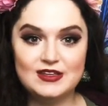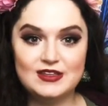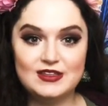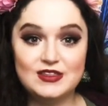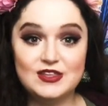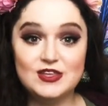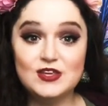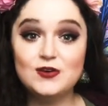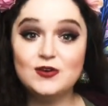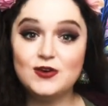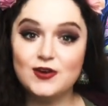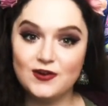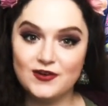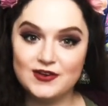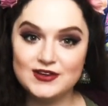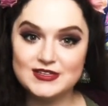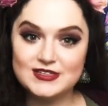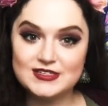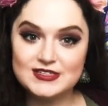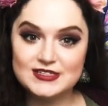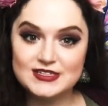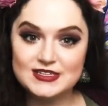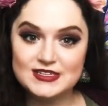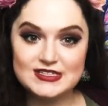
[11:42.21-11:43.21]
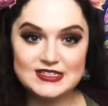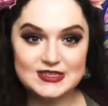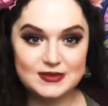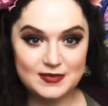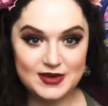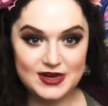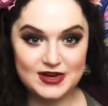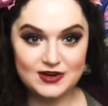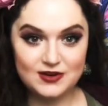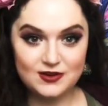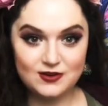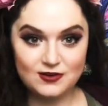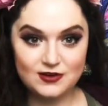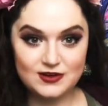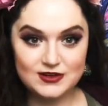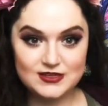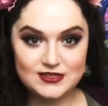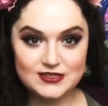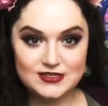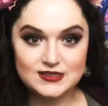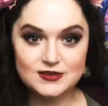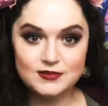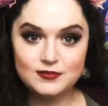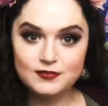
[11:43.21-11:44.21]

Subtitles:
The Eucharist is the main course.